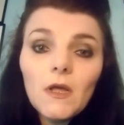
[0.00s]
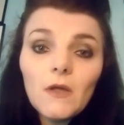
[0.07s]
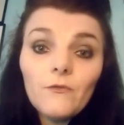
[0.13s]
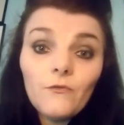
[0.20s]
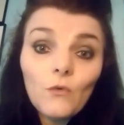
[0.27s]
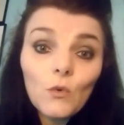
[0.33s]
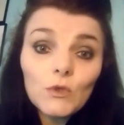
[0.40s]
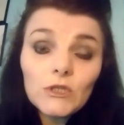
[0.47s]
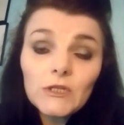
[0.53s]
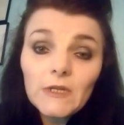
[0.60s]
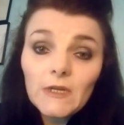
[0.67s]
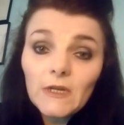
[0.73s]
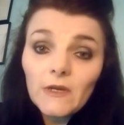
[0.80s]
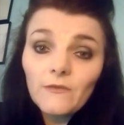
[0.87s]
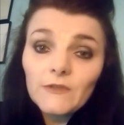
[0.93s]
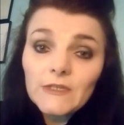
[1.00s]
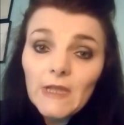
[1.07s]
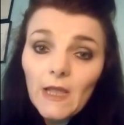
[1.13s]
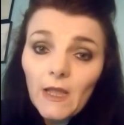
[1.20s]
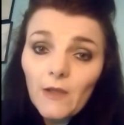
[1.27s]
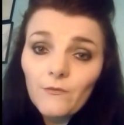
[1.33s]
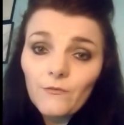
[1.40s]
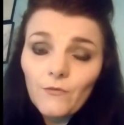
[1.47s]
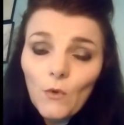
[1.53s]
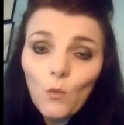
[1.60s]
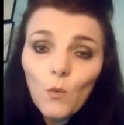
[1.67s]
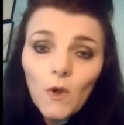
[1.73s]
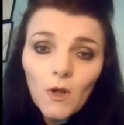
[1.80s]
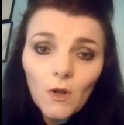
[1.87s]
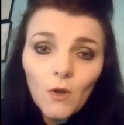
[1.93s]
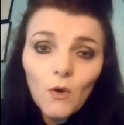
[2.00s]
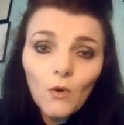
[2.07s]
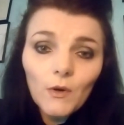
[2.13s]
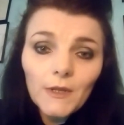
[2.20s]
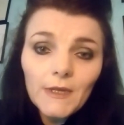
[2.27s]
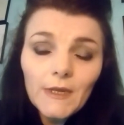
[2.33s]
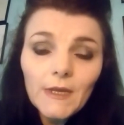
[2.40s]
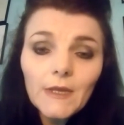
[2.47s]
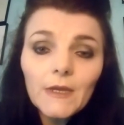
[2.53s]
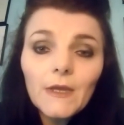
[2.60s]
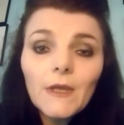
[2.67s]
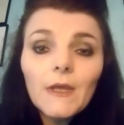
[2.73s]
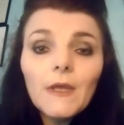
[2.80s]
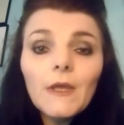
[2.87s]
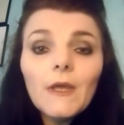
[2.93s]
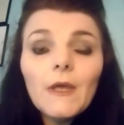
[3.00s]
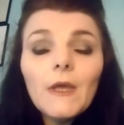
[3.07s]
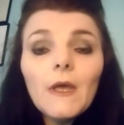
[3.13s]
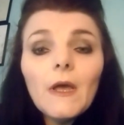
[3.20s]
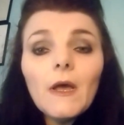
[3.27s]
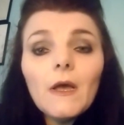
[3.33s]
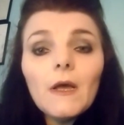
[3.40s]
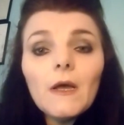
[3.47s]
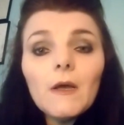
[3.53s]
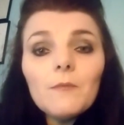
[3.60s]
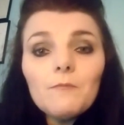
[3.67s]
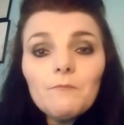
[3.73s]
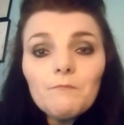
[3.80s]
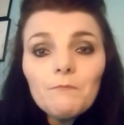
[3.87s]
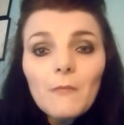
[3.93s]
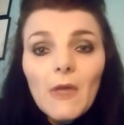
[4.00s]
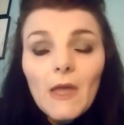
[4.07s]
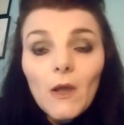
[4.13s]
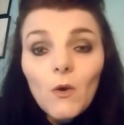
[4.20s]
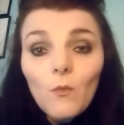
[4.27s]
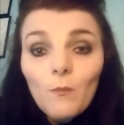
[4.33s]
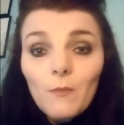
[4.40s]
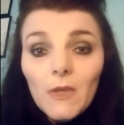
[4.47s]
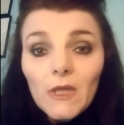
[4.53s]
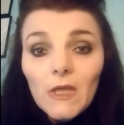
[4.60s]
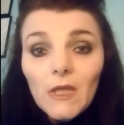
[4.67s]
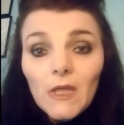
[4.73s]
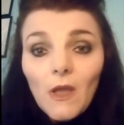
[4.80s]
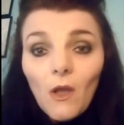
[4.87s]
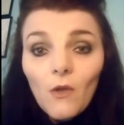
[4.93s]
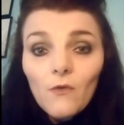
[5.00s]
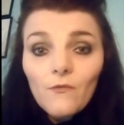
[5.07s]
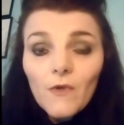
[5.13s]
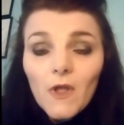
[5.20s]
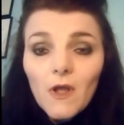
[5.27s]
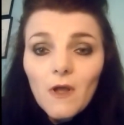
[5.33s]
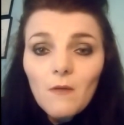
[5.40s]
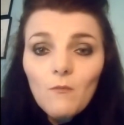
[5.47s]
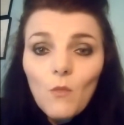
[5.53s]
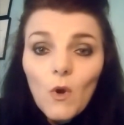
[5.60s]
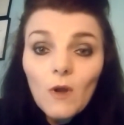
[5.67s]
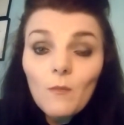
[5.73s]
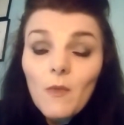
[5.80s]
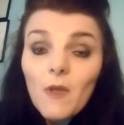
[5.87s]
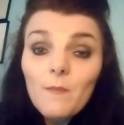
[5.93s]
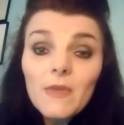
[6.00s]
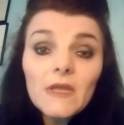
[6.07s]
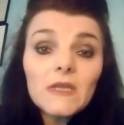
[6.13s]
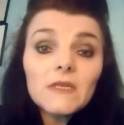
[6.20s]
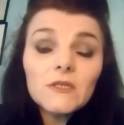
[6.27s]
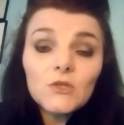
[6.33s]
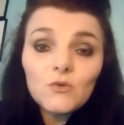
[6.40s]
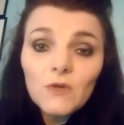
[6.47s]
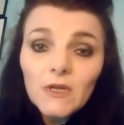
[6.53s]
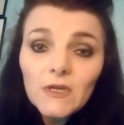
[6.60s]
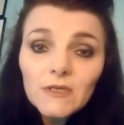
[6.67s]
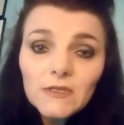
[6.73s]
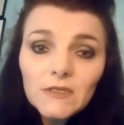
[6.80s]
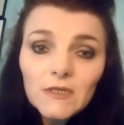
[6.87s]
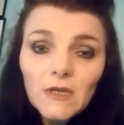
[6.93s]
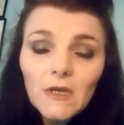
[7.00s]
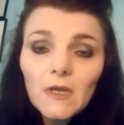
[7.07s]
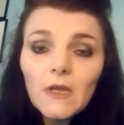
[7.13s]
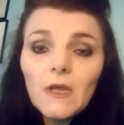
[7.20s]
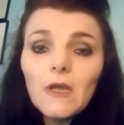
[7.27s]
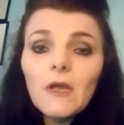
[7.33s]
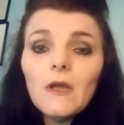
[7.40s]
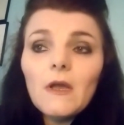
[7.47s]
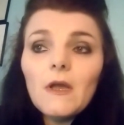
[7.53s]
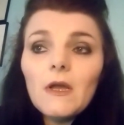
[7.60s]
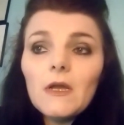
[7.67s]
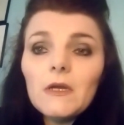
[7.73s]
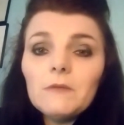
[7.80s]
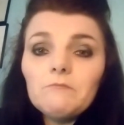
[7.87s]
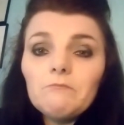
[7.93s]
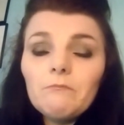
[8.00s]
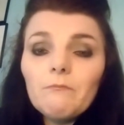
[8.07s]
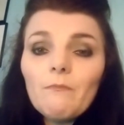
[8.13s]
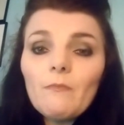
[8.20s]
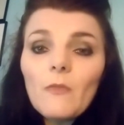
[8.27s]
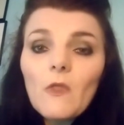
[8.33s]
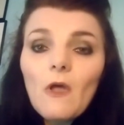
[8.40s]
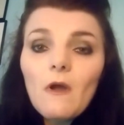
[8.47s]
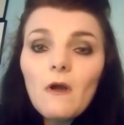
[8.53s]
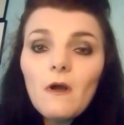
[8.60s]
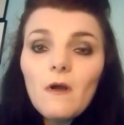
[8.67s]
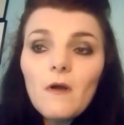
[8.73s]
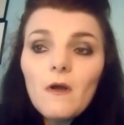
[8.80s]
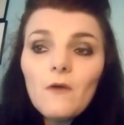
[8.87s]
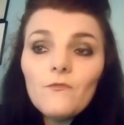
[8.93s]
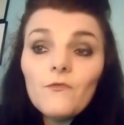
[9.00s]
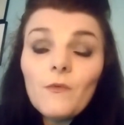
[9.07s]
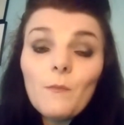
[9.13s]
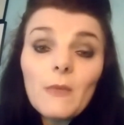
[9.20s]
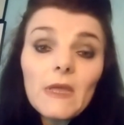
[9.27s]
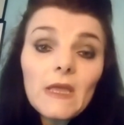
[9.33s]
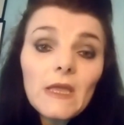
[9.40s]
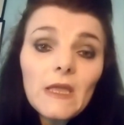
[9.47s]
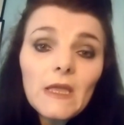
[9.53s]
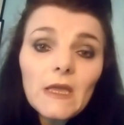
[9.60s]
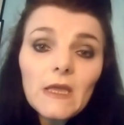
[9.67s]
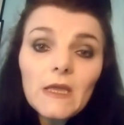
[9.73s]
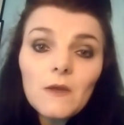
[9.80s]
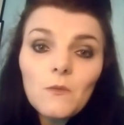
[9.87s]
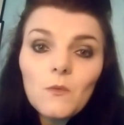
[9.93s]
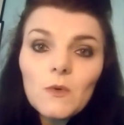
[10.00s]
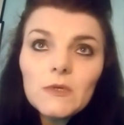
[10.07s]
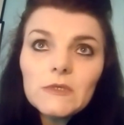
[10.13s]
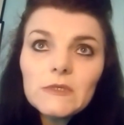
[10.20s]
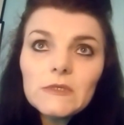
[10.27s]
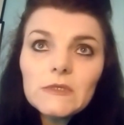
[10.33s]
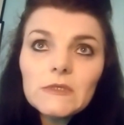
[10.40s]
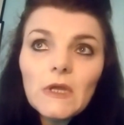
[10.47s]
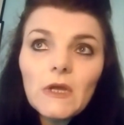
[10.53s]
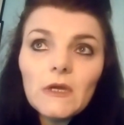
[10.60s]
fortunate enough to have a work colleague help me overcome one of my biggest triggers. For me, it was